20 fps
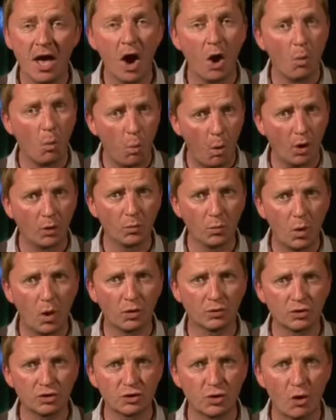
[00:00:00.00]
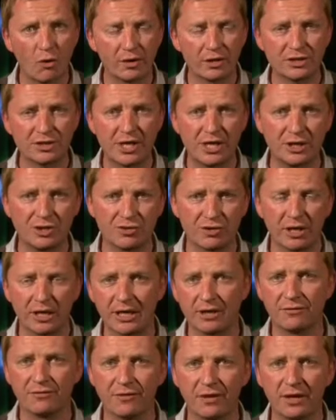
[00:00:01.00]
a 1-1 draw at
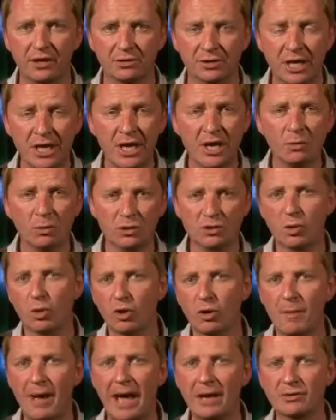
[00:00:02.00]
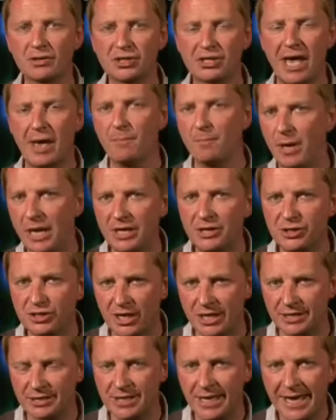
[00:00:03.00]
CenturyLink Field, was all about set
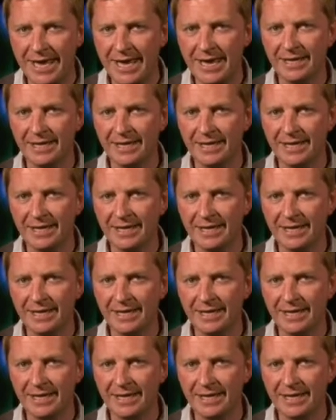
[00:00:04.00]
pieces.